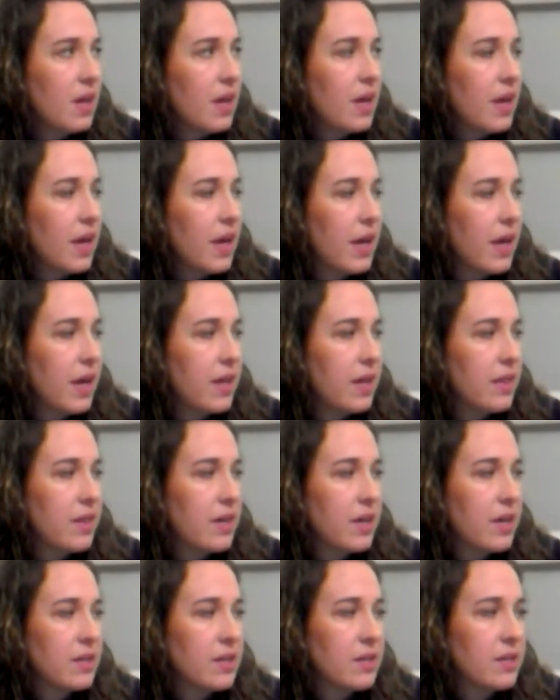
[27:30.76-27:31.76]
And
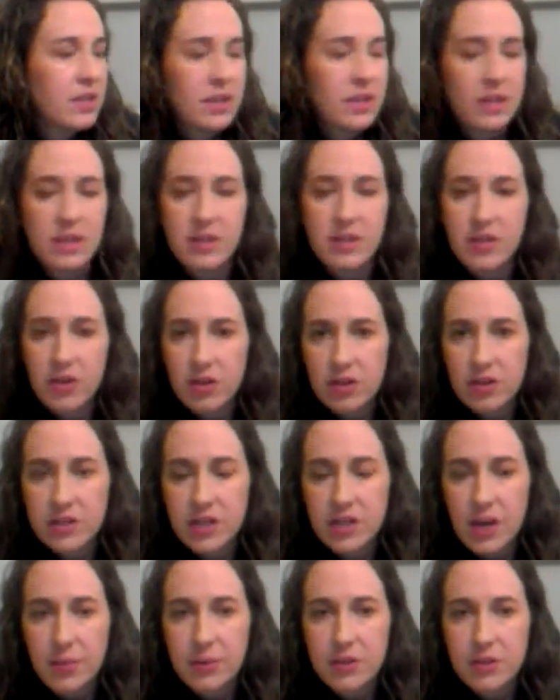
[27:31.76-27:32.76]
then the 3rd
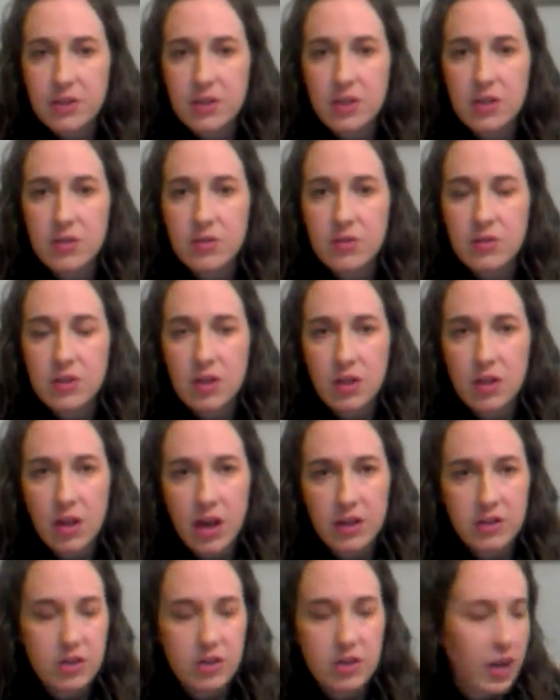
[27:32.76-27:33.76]
step is to use the
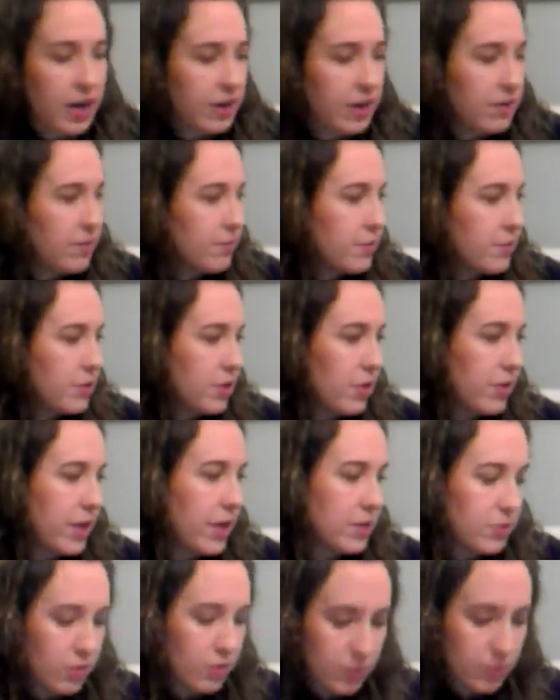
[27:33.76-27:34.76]
launch guide. So
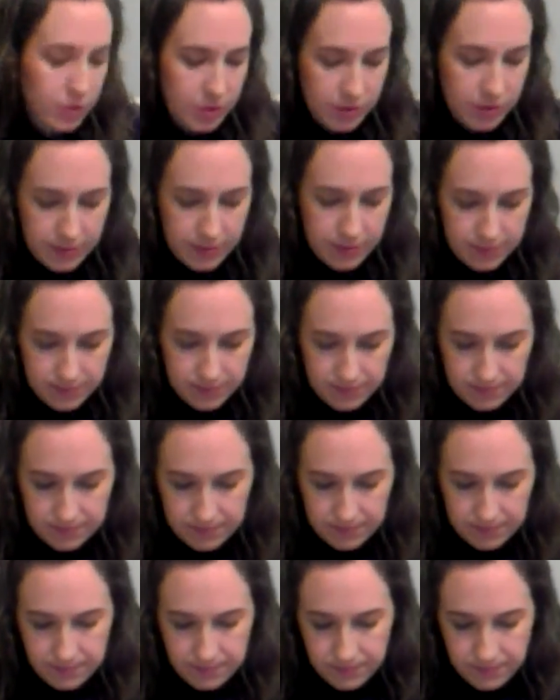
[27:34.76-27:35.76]
that's what we're doing.
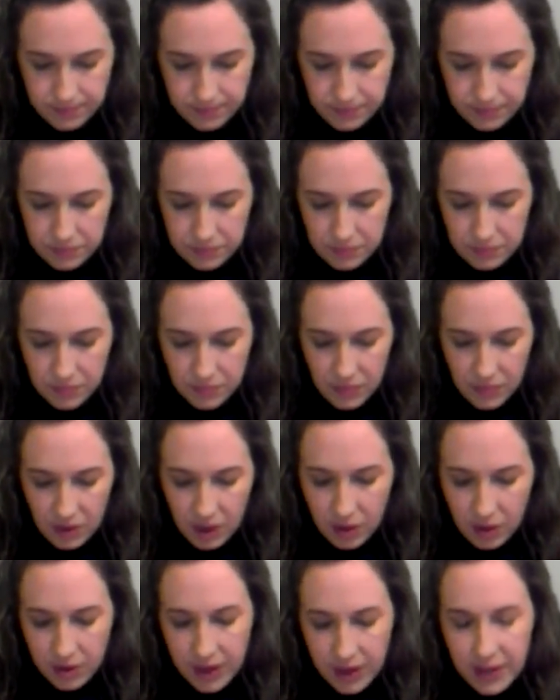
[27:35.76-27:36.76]

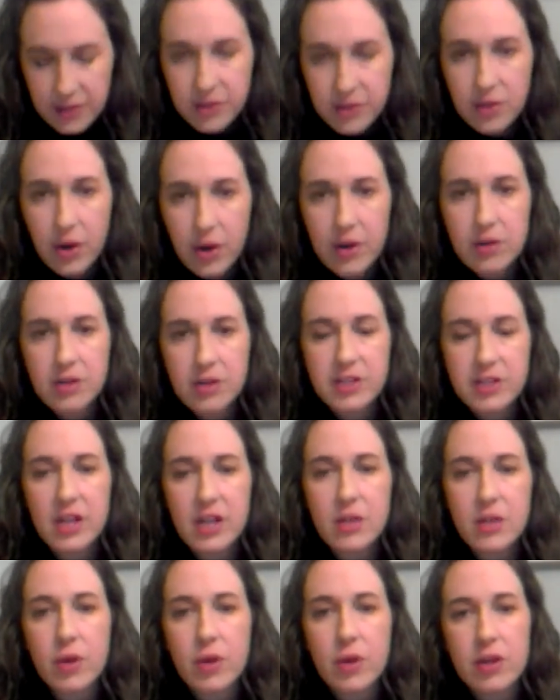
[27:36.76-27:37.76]
Okay, so
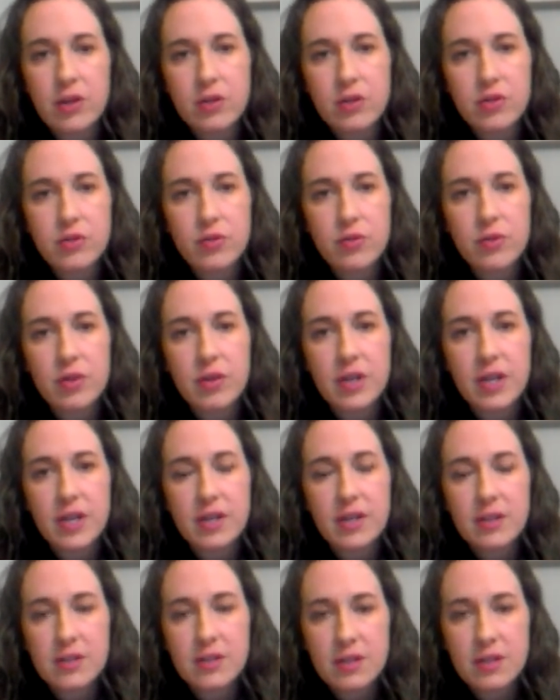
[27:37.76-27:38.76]
understanding what your story
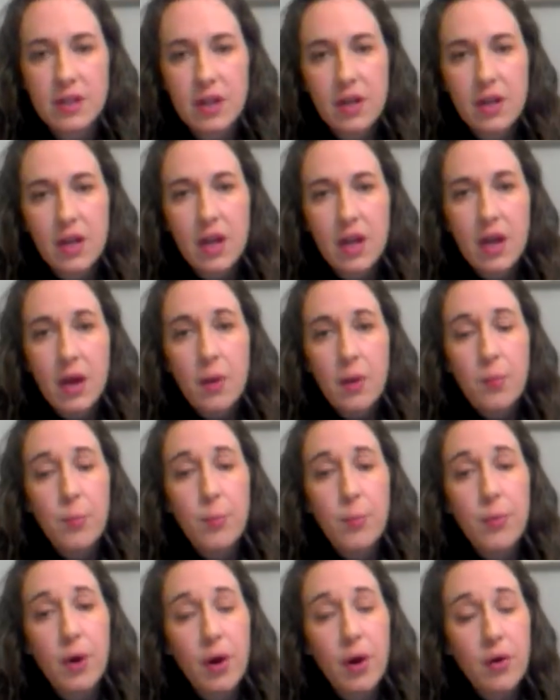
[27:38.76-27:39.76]
is,
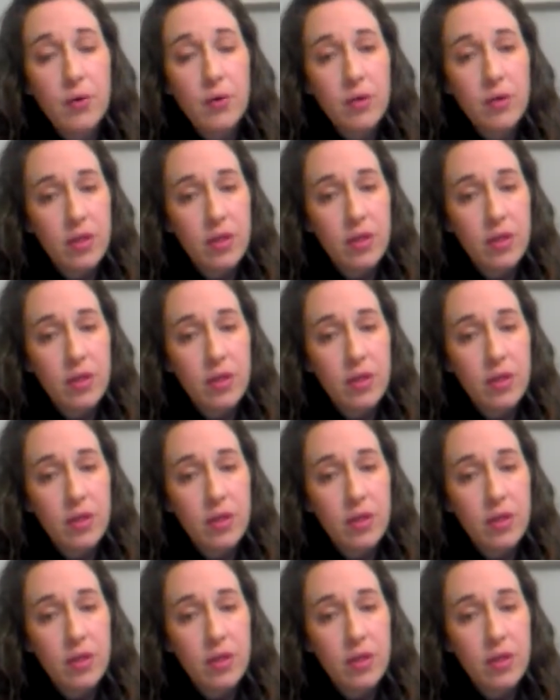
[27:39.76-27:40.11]
both